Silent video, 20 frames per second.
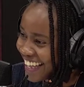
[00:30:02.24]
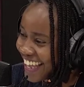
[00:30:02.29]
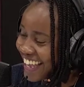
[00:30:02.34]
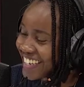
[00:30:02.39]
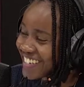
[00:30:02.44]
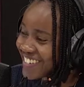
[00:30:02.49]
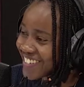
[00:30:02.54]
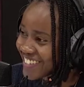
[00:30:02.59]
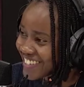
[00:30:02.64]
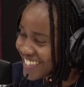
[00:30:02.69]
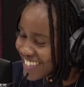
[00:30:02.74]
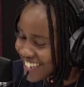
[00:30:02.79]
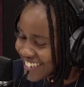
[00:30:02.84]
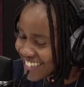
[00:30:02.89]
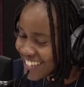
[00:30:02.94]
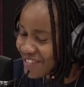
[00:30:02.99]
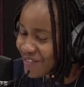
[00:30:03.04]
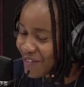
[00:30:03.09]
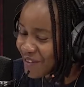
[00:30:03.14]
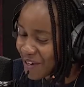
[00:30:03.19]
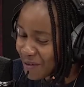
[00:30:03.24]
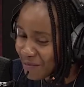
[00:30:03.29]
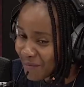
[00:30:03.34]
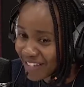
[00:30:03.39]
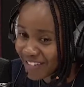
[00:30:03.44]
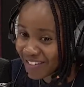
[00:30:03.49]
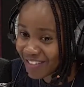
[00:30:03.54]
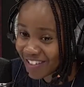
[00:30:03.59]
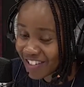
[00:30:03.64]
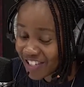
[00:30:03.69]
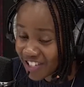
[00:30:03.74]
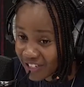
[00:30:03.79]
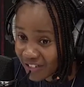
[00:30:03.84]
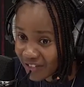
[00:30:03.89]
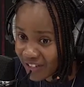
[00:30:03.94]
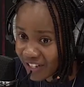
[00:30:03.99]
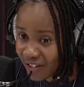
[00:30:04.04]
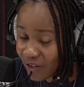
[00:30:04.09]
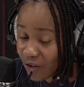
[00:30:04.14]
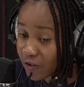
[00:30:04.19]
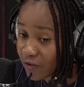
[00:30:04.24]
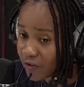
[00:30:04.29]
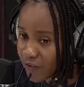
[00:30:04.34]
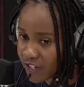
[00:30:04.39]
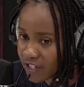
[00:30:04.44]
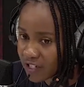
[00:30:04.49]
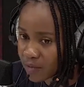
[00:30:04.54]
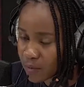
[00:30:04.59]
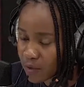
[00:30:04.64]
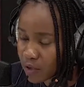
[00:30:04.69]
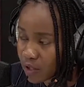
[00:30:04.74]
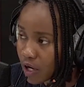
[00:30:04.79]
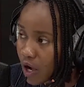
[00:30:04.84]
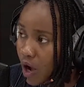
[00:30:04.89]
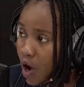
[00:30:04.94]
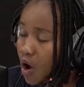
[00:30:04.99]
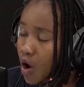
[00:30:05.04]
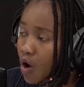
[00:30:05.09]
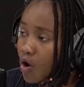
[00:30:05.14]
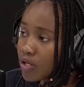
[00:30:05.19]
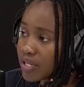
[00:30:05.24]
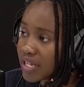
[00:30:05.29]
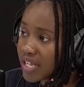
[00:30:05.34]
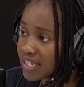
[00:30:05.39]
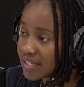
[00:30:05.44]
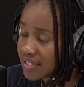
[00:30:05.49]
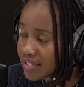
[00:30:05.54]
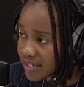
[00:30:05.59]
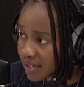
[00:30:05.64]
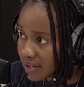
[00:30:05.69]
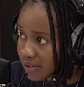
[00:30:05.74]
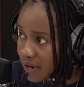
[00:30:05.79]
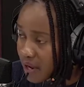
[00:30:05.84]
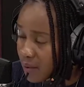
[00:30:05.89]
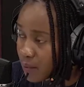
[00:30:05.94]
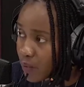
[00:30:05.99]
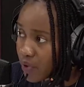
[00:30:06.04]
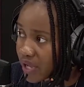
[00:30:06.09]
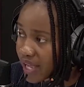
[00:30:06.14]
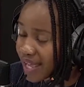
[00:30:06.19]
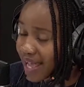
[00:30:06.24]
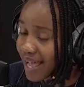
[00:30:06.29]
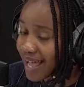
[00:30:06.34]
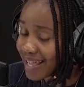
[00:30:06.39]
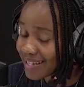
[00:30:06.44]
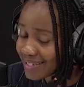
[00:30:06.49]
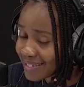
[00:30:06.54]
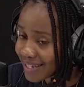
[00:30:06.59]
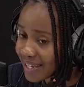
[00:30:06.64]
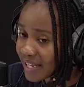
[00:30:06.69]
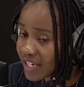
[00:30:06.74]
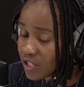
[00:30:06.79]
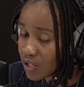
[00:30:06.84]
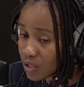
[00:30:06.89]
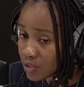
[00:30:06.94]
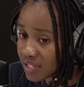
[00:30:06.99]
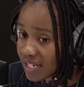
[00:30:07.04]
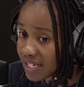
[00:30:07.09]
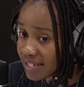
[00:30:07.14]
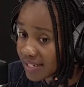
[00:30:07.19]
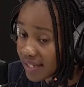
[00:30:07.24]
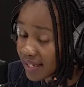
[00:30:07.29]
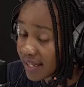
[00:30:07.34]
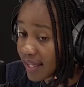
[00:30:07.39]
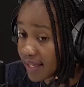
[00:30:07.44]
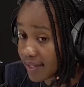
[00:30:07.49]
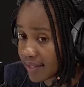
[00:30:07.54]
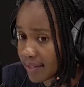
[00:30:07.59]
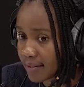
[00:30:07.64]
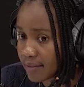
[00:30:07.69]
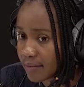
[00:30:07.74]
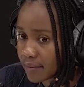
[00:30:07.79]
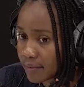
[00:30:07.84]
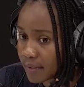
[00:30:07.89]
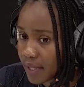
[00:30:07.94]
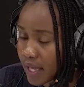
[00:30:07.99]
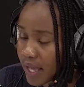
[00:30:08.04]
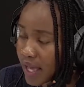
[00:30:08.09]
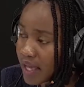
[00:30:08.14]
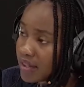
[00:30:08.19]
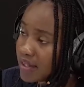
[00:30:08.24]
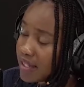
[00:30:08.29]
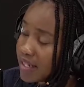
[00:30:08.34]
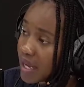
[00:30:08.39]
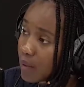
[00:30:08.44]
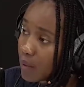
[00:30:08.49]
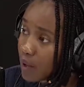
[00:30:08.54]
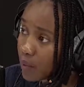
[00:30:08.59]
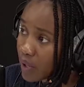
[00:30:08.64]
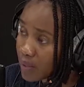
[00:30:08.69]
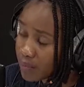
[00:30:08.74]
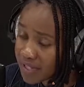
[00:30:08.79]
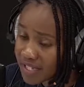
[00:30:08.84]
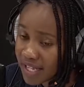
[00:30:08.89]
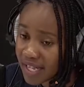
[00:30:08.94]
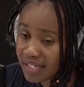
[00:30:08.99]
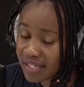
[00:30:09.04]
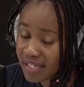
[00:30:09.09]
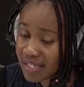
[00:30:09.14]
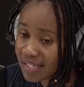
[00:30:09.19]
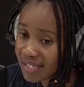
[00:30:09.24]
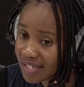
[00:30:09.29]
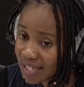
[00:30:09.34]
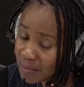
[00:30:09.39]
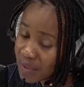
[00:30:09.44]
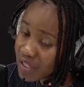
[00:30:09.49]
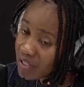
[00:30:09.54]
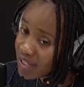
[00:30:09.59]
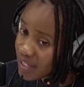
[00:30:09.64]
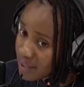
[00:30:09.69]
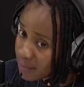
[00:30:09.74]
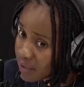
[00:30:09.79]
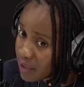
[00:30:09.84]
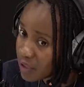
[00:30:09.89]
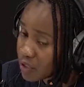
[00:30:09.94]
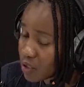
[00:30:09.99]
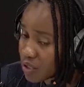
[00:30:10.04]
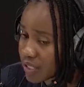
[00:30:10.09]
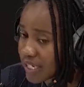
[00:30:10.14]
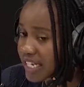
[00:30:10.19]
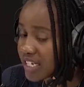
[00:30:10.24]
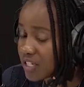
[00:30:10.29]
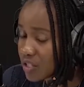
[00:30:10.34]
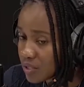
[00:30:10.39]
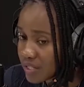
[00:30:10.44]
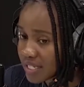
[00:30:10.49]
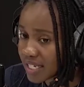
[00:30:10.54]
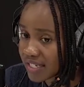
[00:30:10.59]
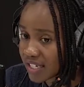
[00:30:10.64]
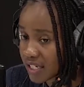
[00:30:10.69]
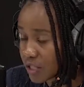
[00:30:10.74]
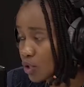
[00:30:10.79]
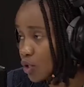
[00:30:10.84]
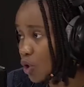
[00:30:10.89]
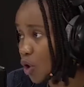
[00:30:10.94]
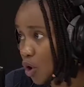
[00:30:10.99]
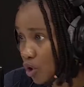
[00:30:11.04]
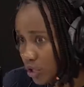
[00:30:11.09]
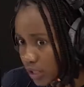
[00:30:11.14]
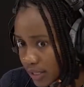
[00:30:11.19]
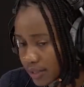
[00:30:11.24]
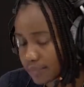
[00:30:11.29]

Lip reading: Angel Center for Abandoned Children on Facebook. On Instagram, we are at Angel Center Kenya. And then our website is www.angelcenter.org.